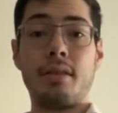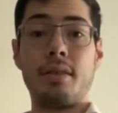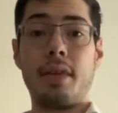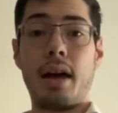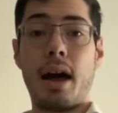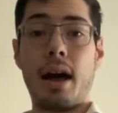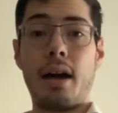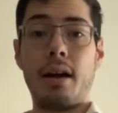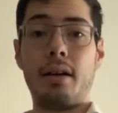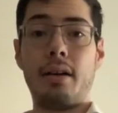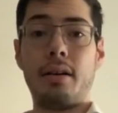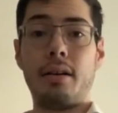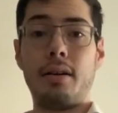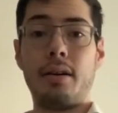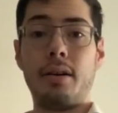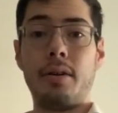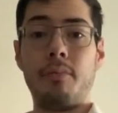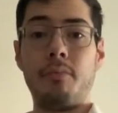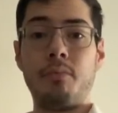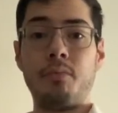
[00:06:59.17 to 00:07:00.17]
that
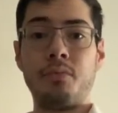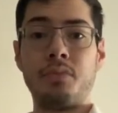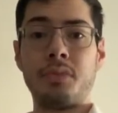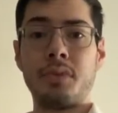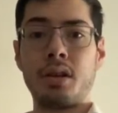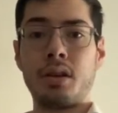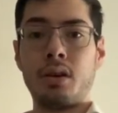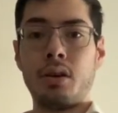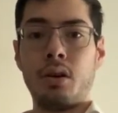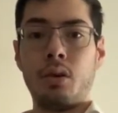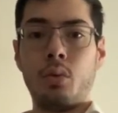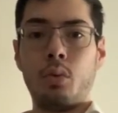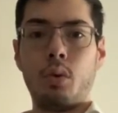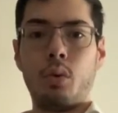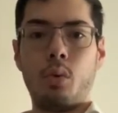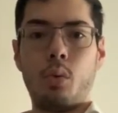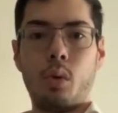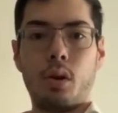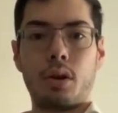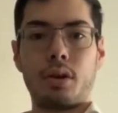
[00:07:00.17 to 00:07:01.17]

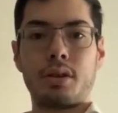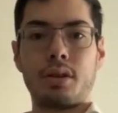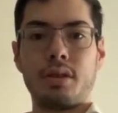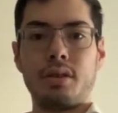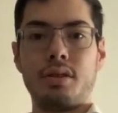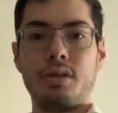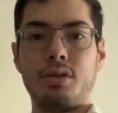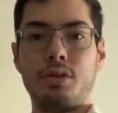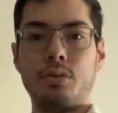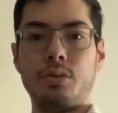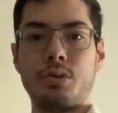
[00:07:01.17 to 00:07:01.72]
will work to